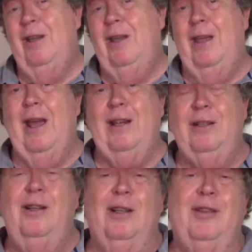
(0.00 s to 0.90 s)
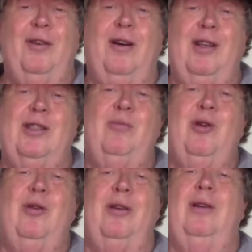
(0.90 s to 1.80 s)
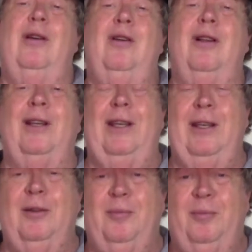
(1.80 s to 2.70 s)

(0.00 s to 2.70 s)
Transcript: it actually looks very smooth and clean.